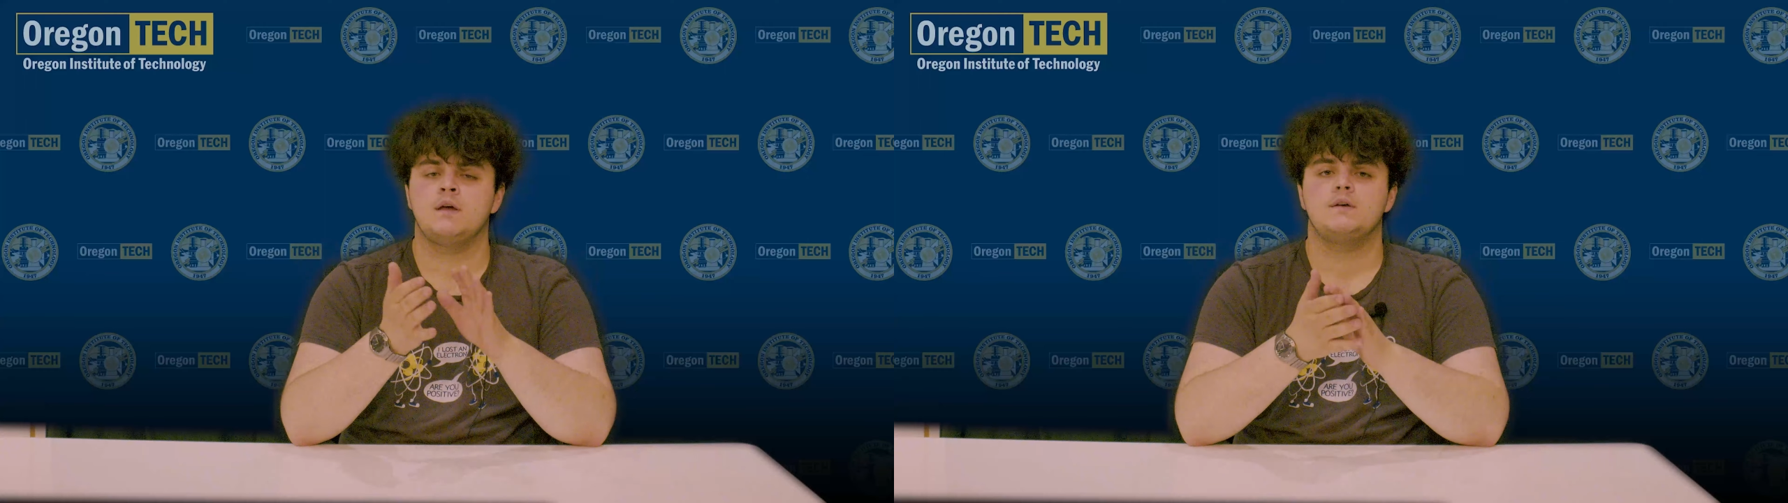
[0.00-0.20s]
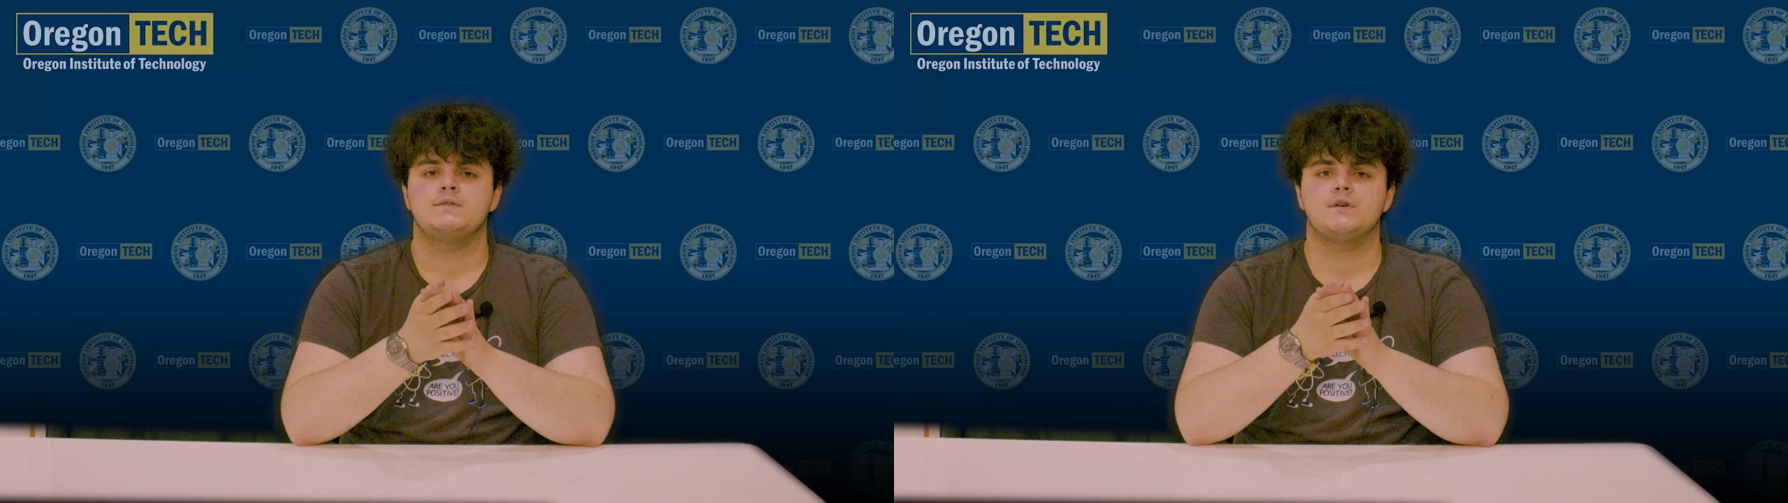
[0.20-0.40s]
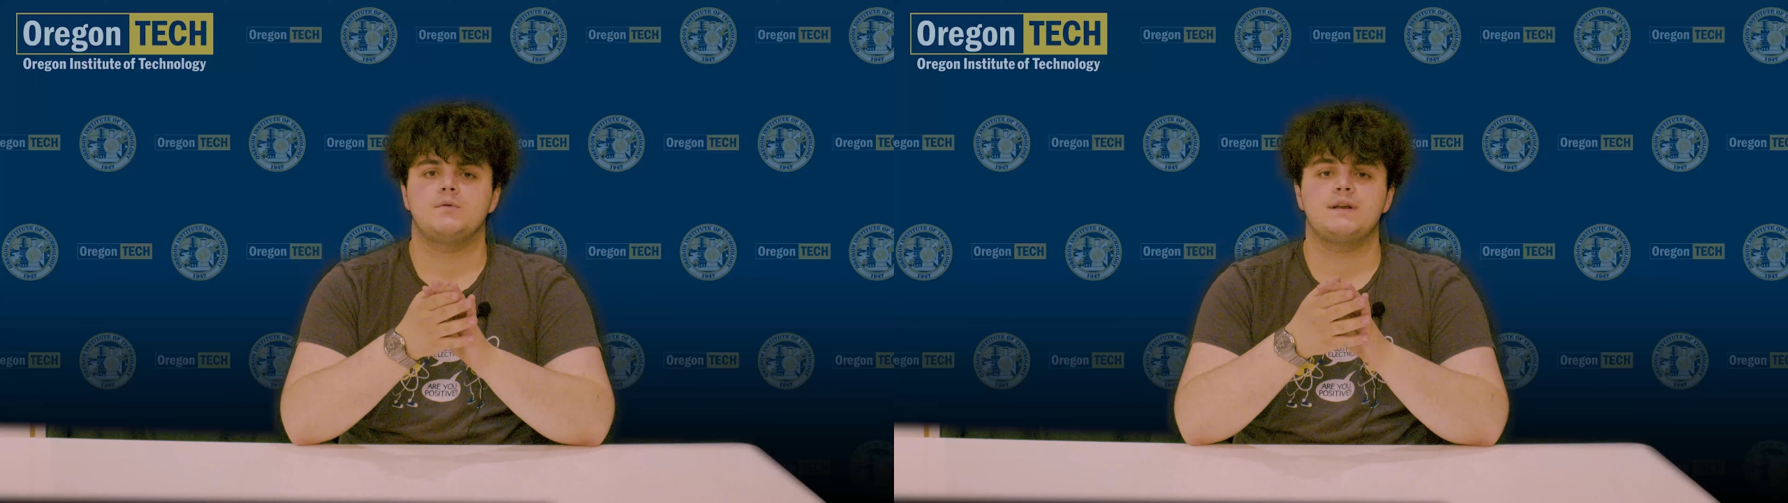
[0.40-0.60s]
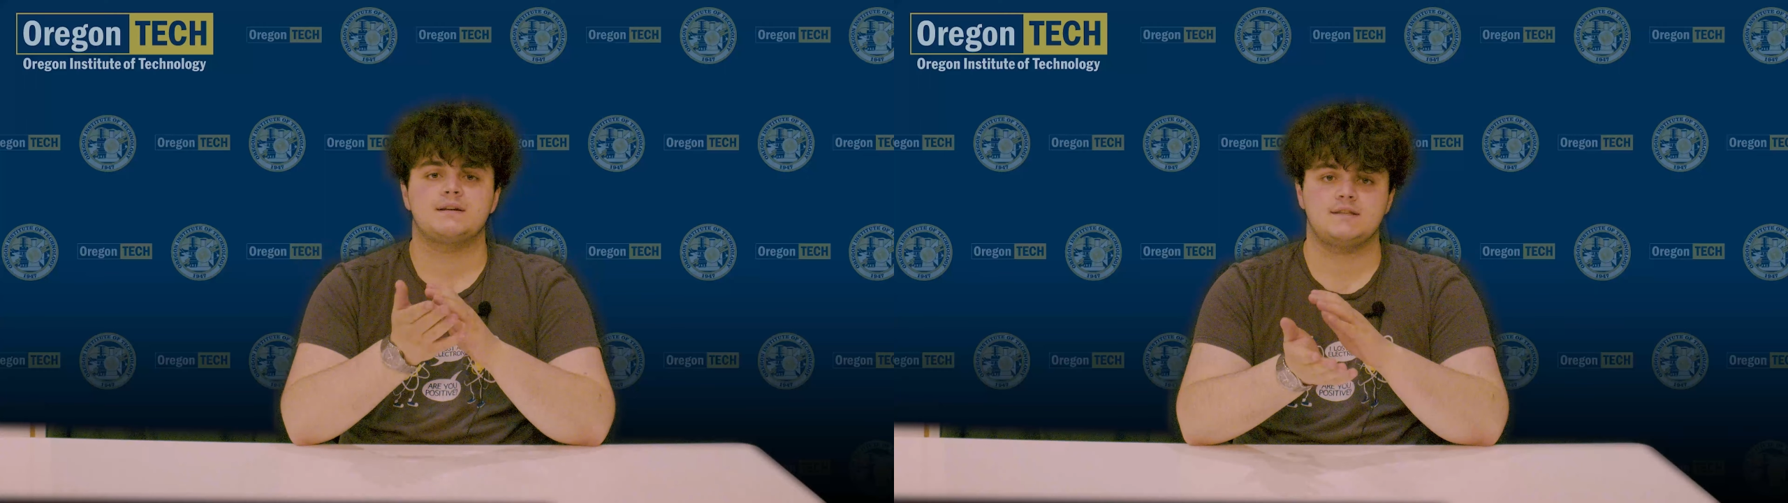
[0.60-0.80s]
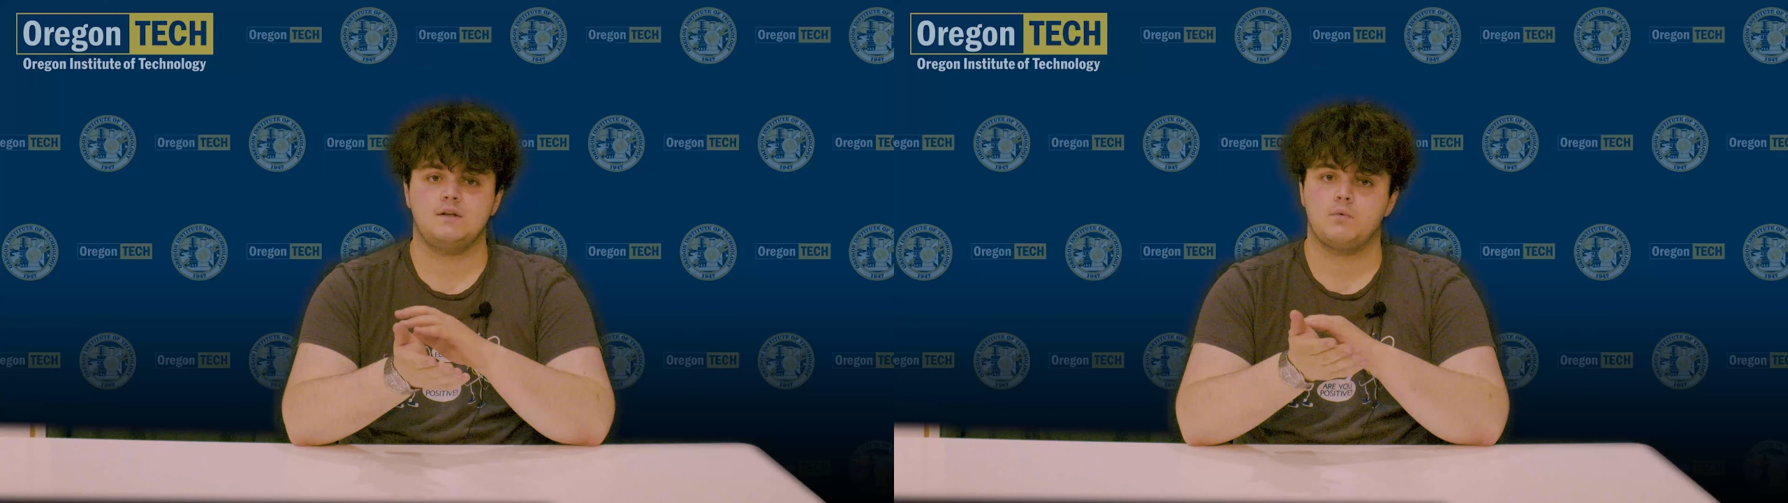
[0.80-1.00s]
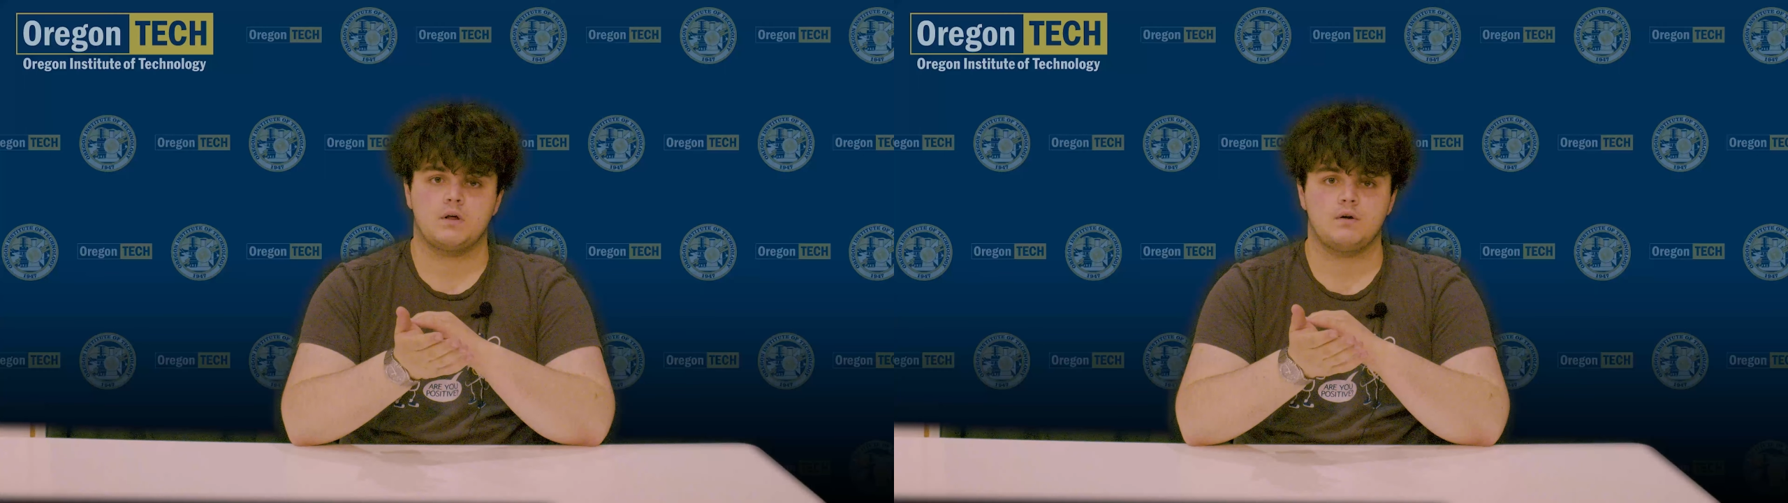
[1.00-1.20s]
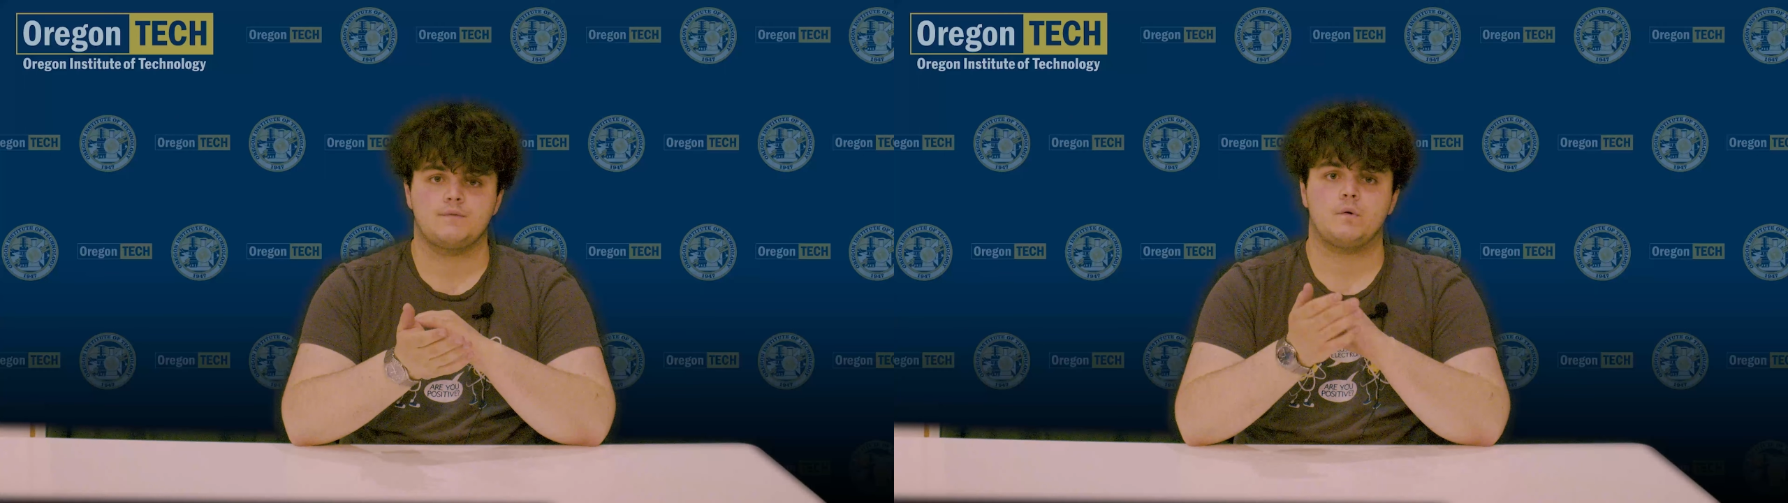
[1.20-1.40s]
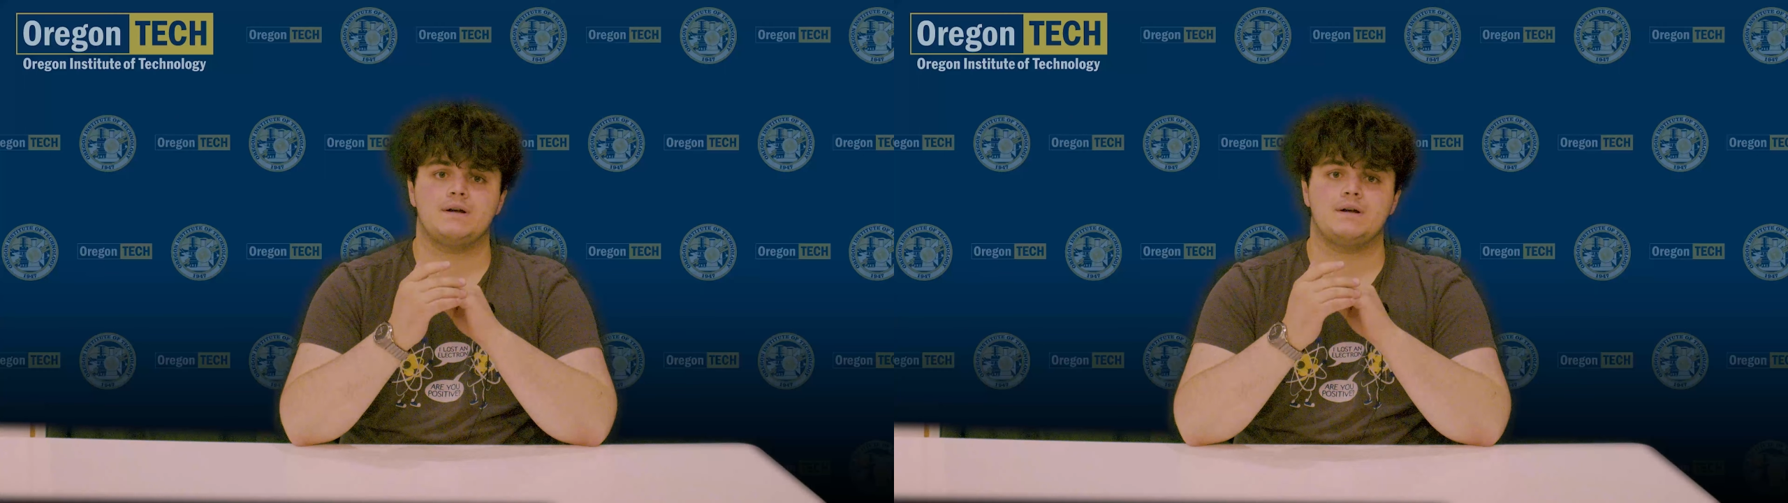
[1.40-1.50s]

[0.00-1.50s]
So the next thing you want to look for